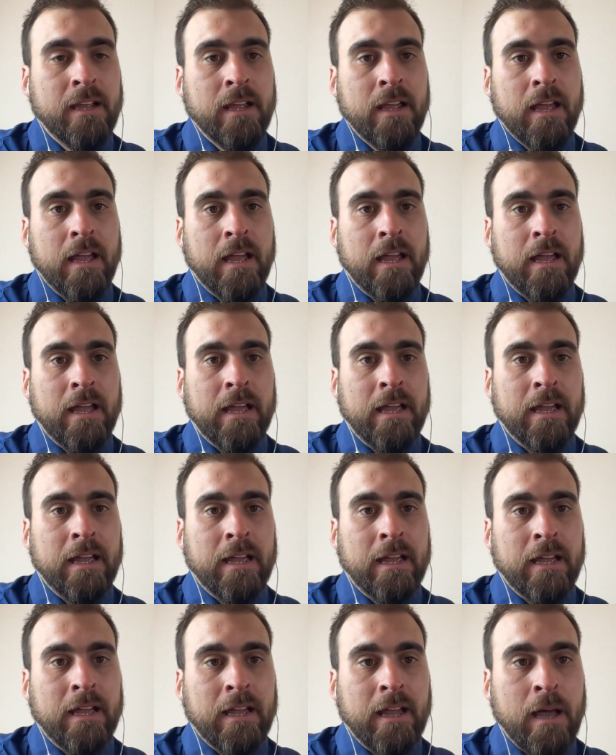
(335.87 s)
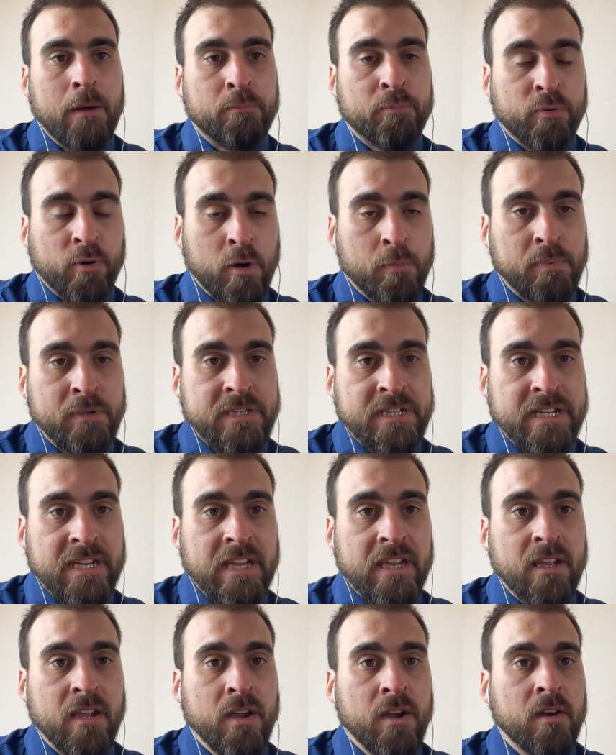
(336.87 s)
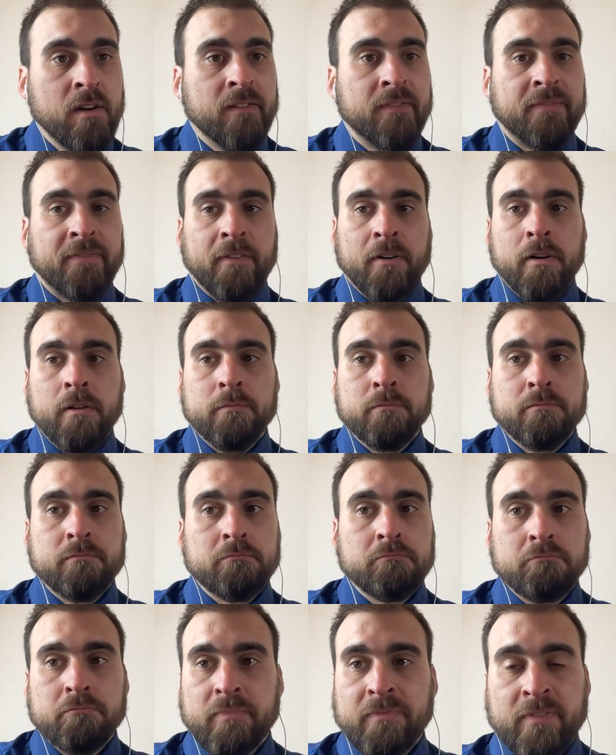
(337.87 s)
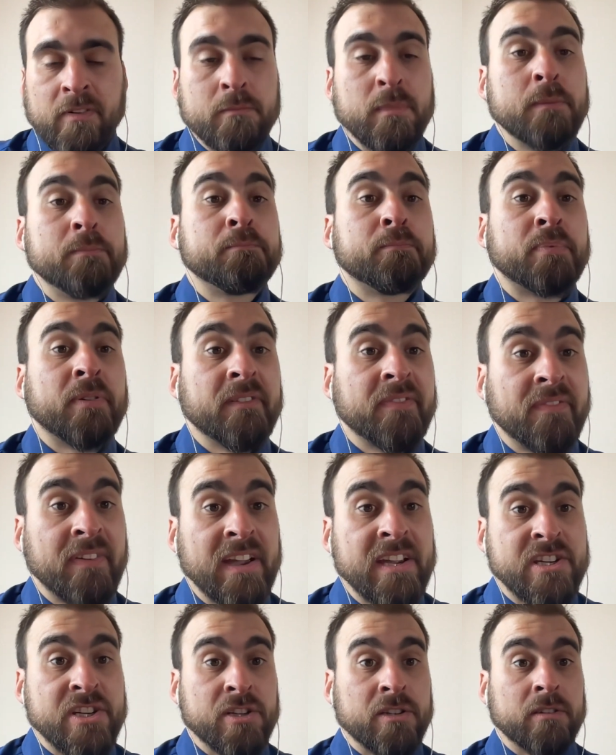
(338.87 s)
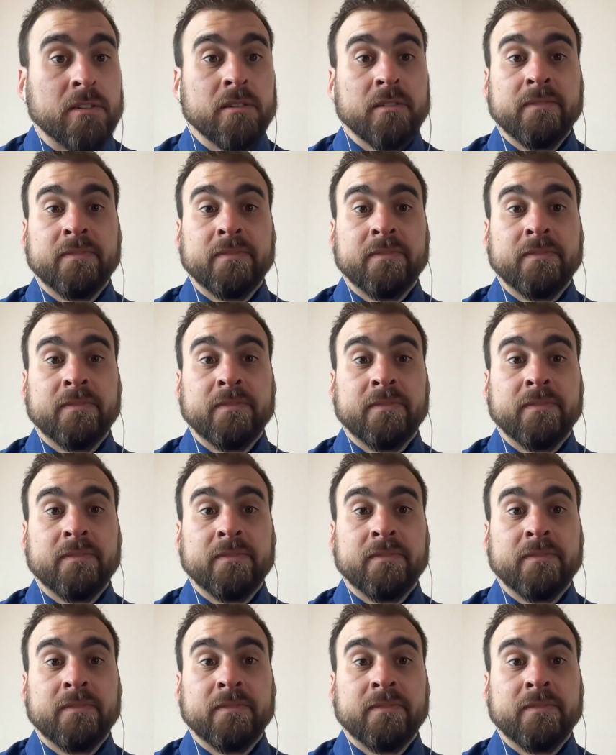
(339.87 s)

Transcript: a property from a professional,